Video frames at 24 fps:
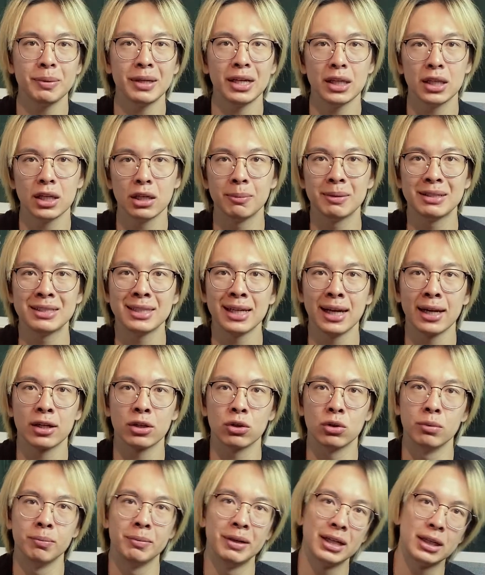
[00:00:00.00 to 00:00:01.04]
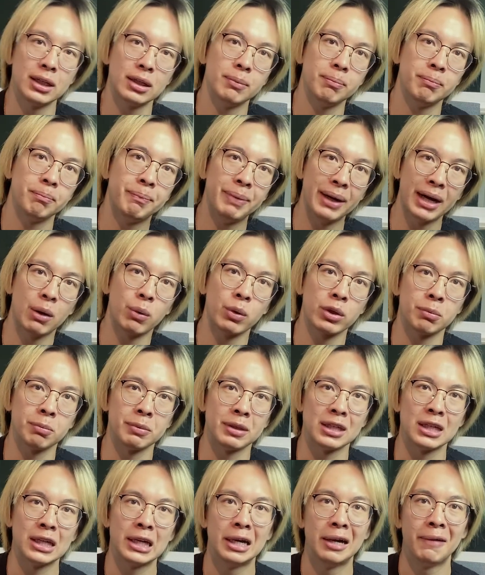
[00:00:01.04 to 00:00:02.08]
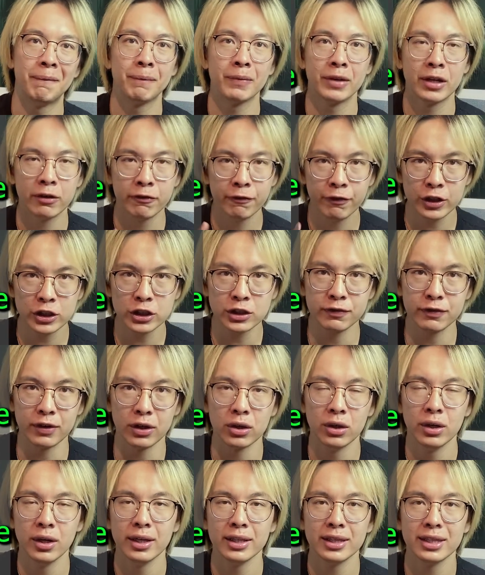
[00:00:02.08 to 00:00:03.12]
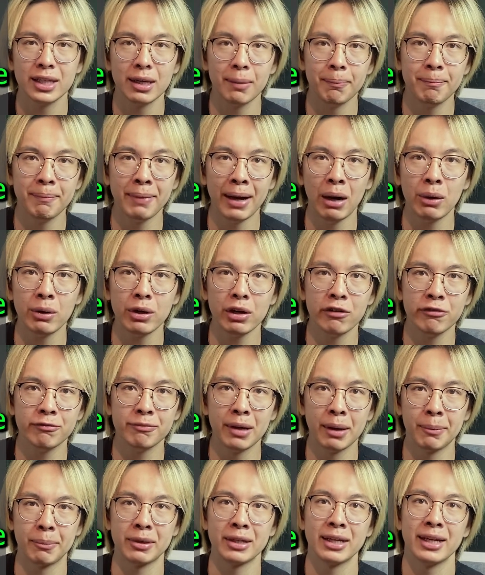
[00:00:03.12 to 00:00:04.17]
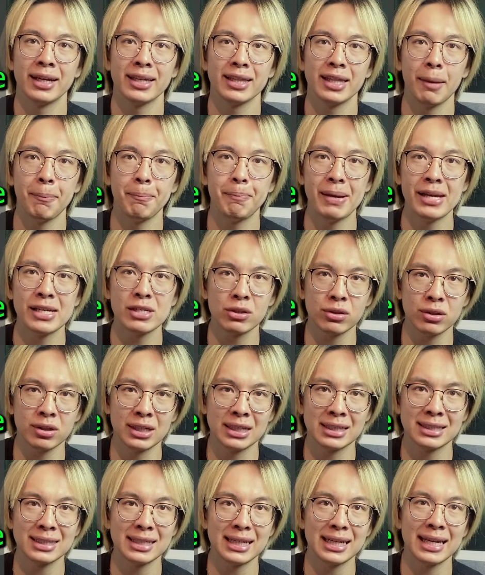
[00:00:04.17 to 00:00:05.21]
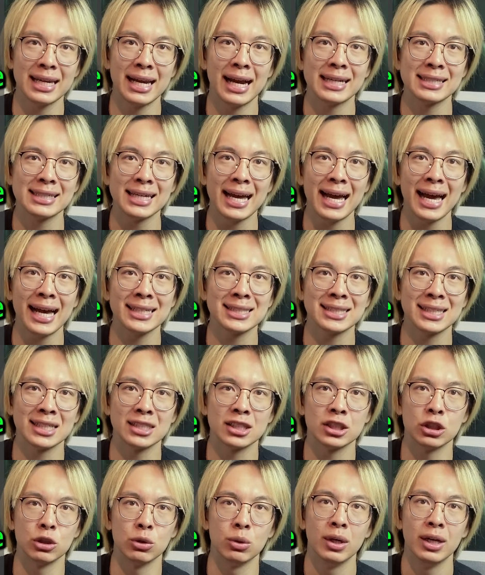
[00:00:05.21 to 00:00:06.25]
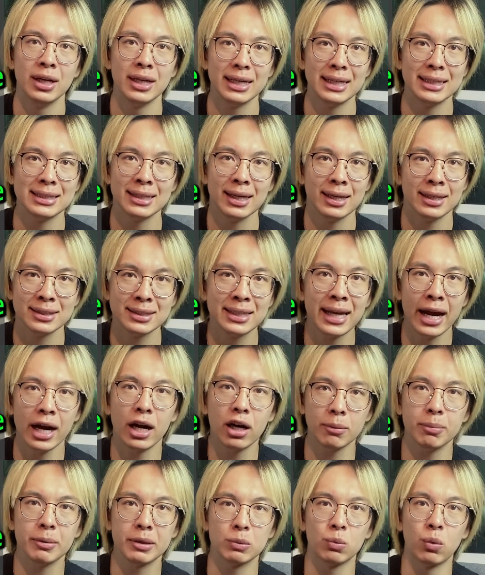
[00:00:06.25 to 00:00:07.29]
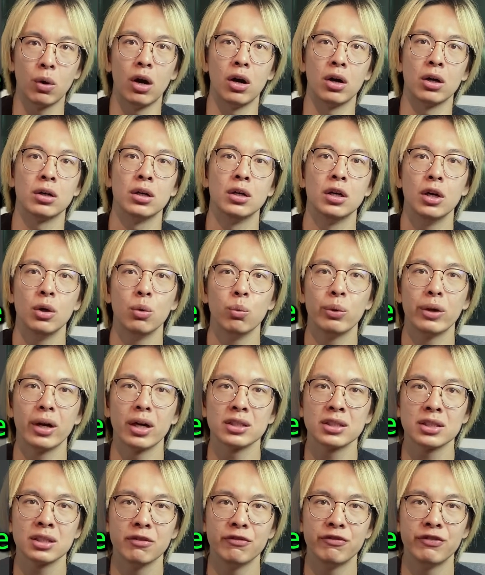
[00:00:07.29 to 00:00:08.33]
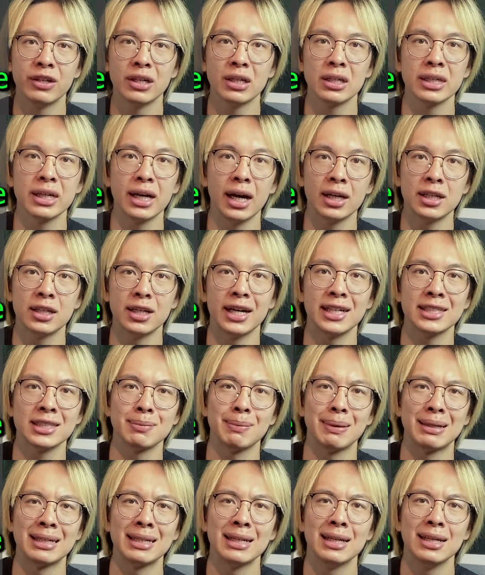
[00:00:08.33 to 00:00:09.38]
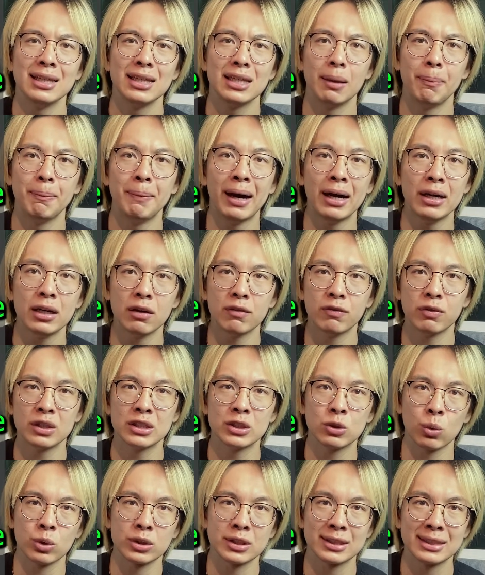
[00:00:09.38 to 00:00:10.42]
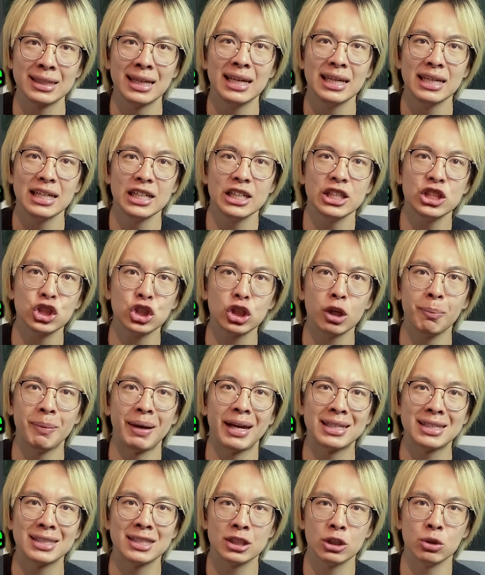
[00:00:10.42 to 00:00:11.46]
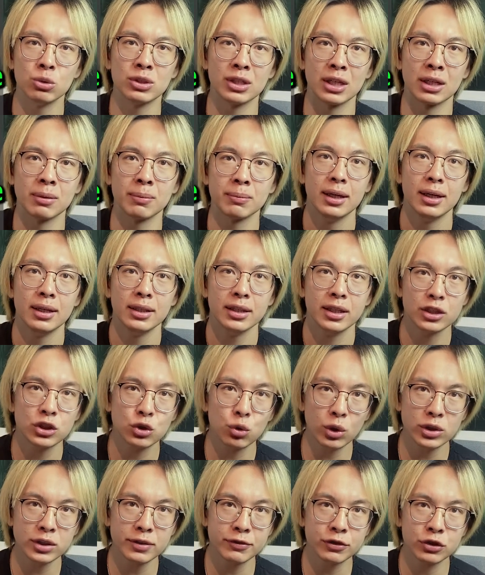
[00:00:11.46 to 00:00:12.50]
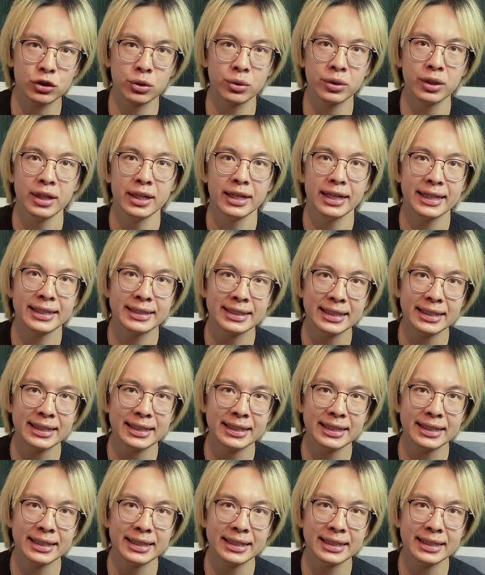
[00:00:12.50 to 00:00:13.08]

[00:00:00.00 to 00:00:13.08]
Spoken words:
a little bit technical, but bear with me. First of all, the amount of memory that Bazel thinks it has access to is terribly wrong. We are severely underestimating the amount of resources each command is using. The source of truth is